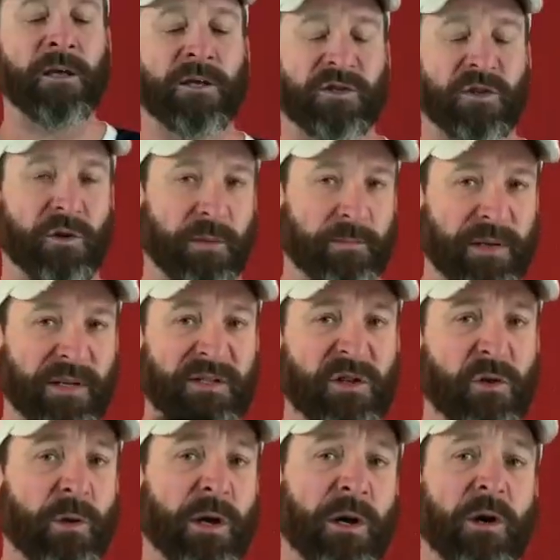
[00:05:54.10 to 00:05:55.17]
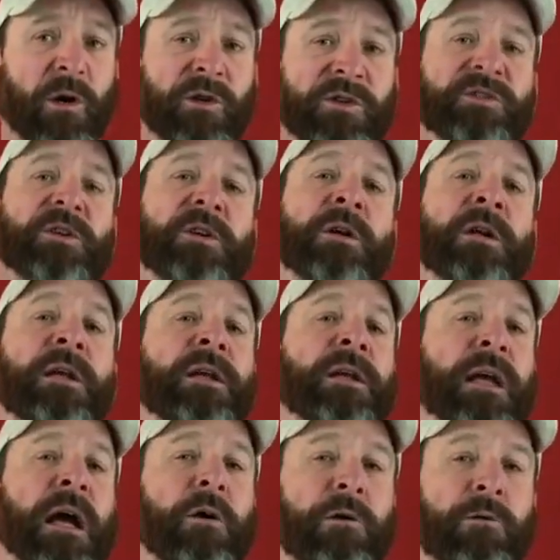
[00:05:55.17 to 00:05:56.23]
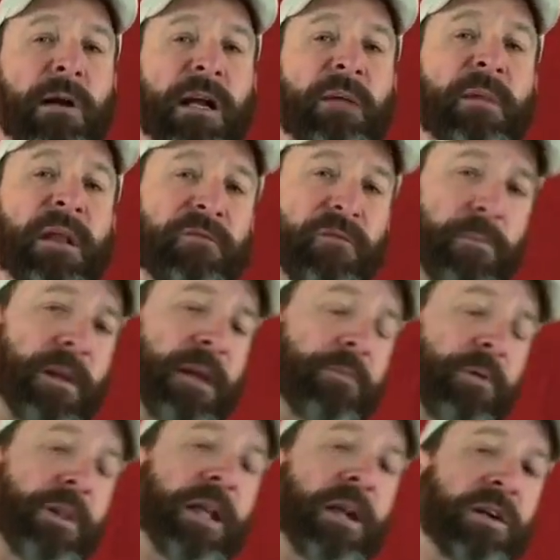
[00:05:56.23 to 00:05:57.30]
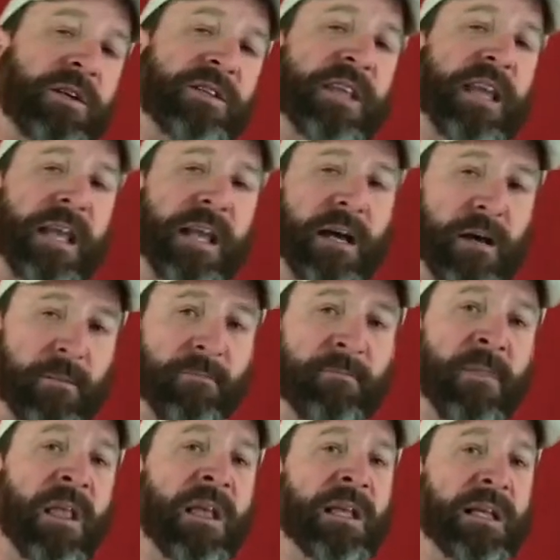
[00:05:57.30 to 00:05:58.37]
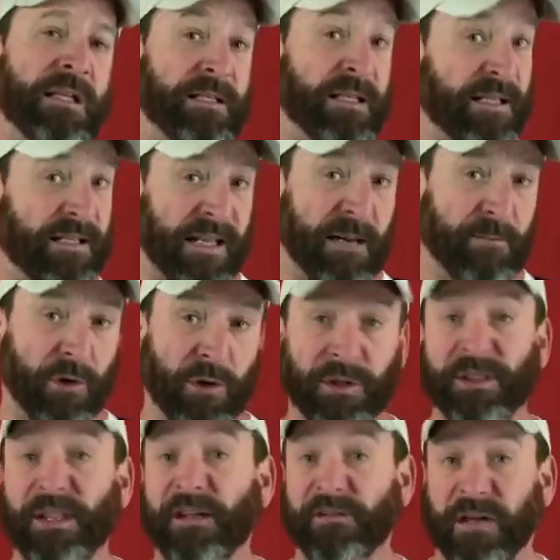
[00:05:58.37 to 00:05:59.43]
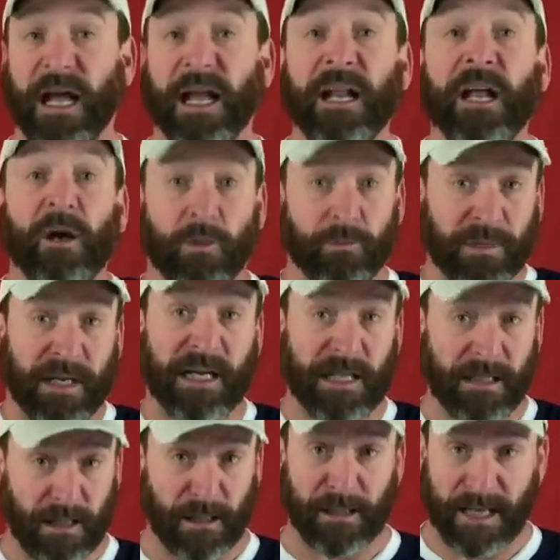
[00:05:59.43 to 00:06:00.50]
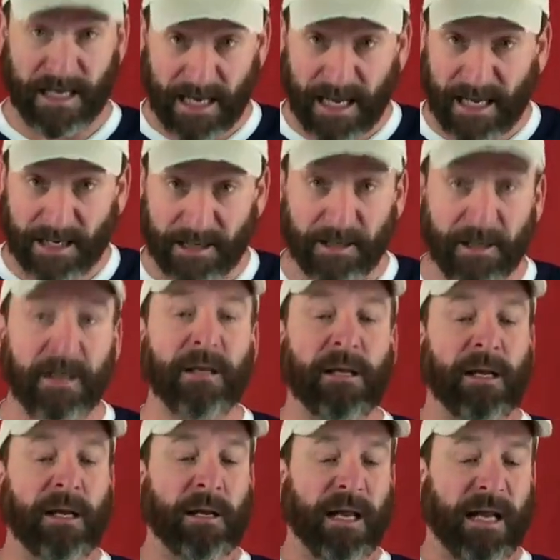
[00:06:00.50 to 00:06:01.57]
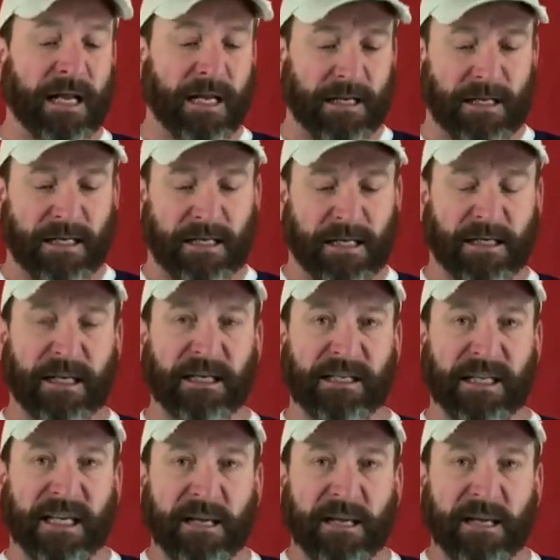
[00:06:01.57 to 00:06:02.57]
So the pistol wear holster, I would recommend for people that are, say, disabled and they've got help getting the thing on. And because it